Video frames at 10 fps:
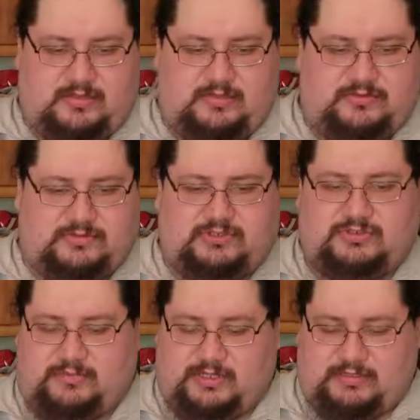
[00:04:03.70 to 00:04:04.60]
doing
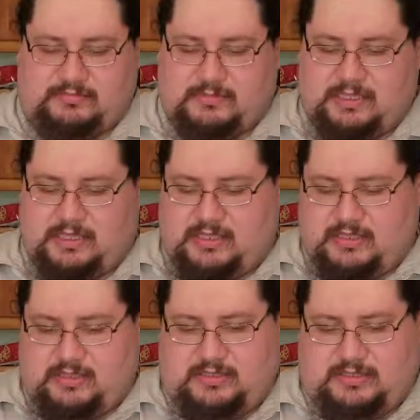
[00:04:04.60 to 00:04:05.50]
streaming, and
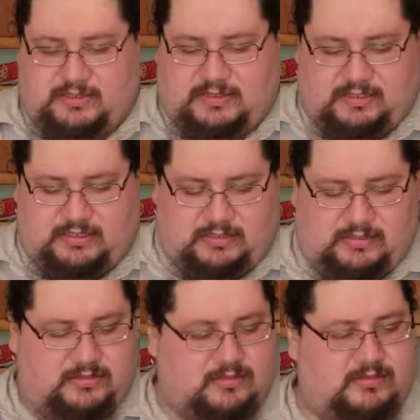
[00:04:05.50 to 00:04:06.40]
let's
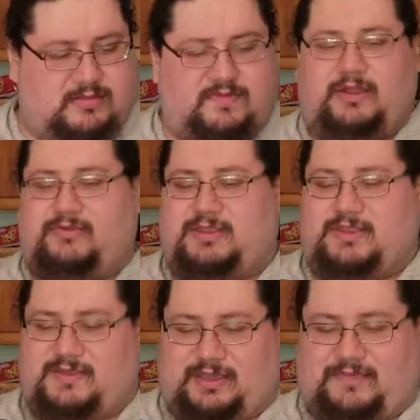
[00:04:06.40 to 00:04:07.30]
figure out what
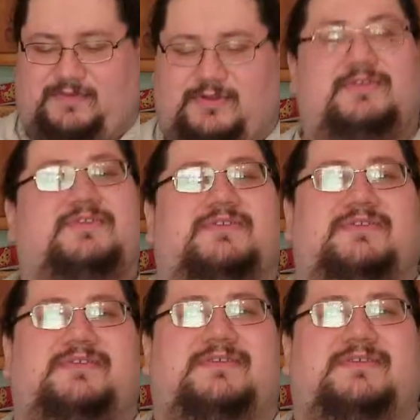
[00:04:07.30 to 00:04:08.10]
this thing is first.